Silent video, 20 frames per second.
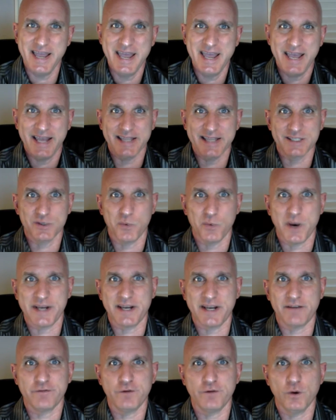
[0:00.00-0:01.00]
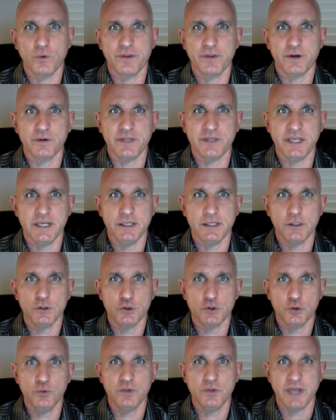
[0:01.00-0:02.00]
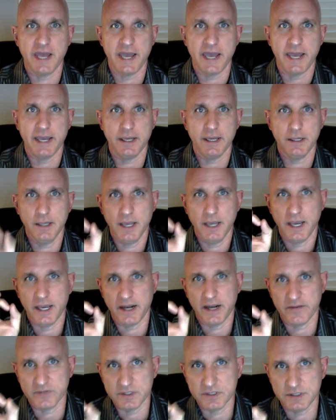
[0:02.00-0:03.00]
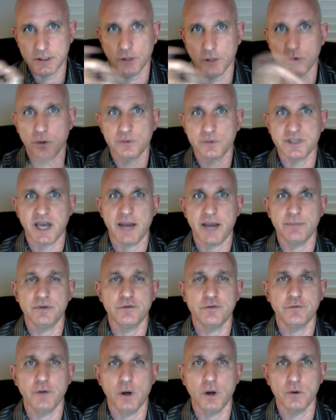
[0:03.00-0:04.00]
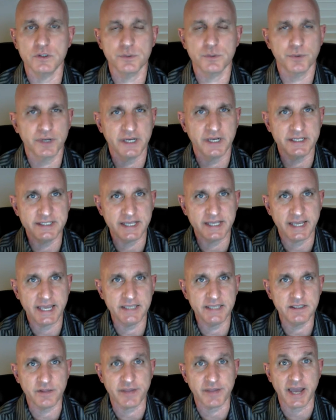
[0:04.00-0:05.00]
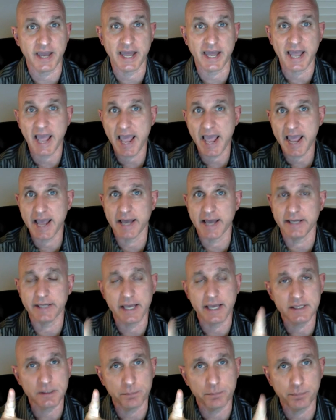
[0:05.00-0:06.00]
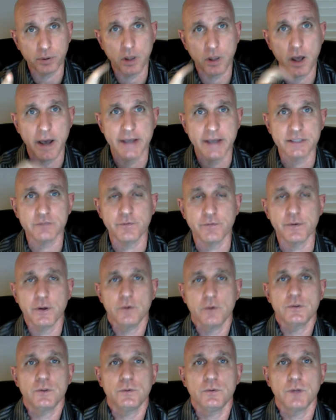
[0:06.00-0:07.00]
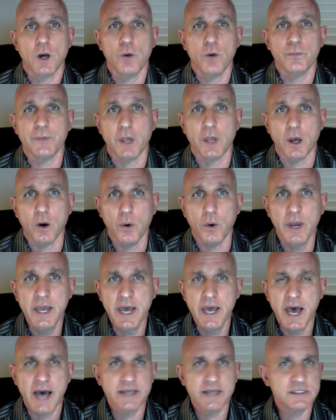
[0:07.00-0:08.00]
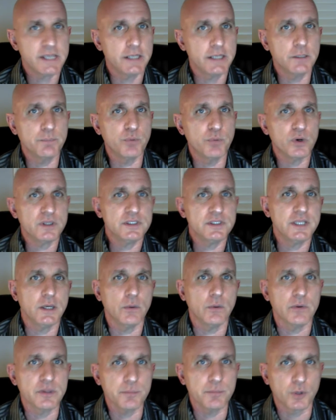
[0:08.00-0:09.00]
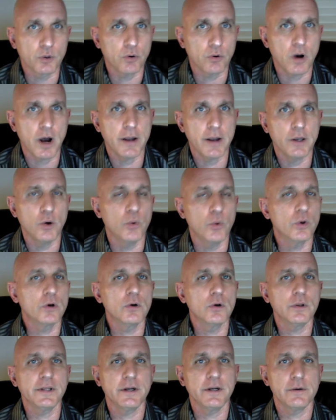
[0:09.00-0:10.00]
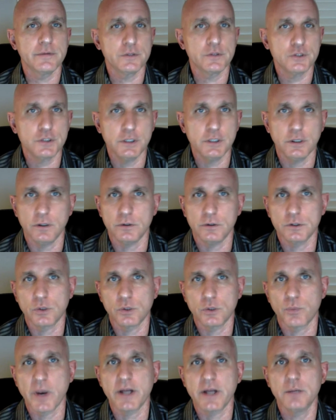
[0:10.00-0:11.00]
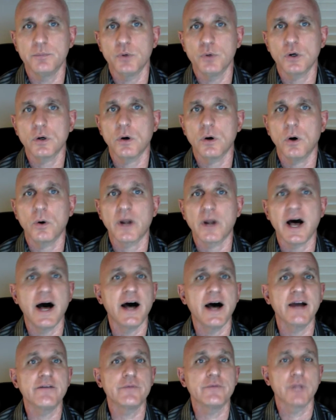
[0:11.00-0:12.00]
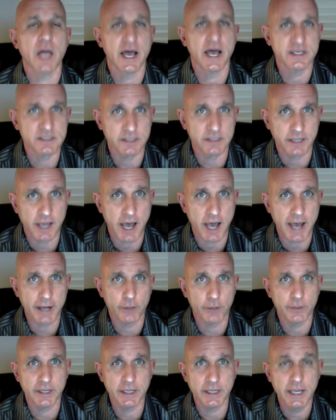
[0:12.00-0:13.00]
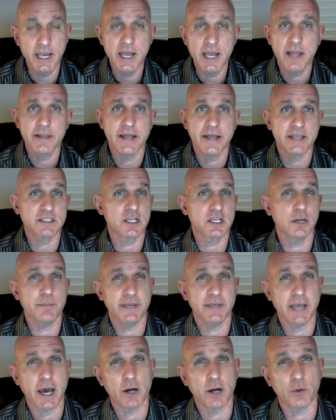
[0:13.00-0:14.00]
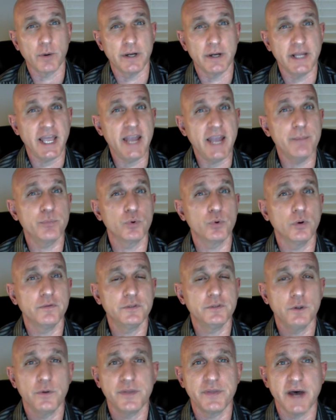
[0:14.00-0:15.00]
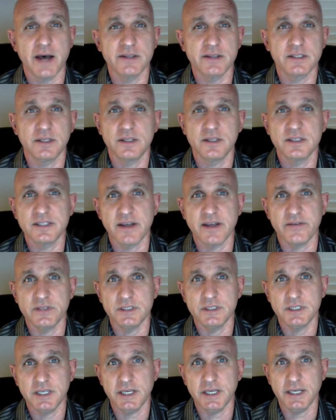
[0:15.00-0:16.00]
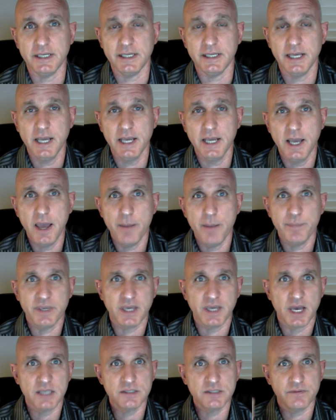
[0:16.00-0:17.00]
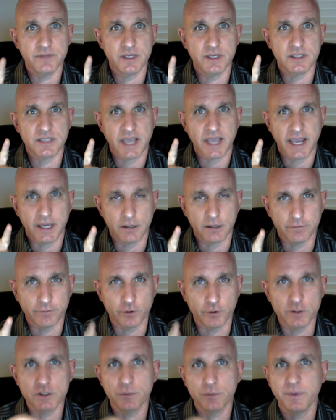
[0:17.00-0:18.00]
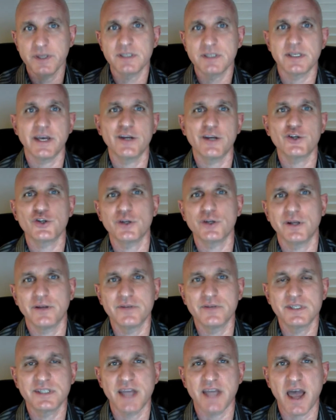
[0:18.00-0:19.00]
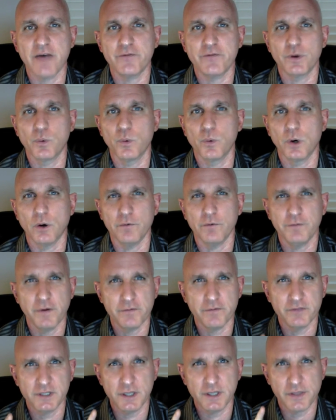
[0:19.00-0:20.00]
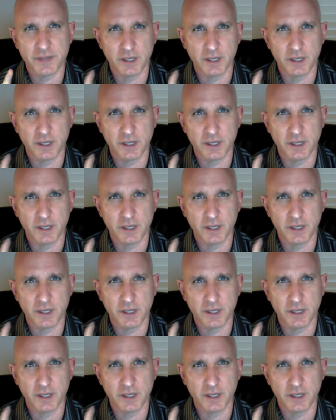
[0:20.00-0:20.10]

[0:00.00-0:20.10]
And so why not fill their need today and have a zero time to fill? So we're going to dig into that. And as a plus, for those who don't know, I signed a book deal with McGraw-Hill earlier this year to write a book called High Velocity Hiring. That's going to be out around April of 2017. Because of this anniversary session of Staffing World, 50th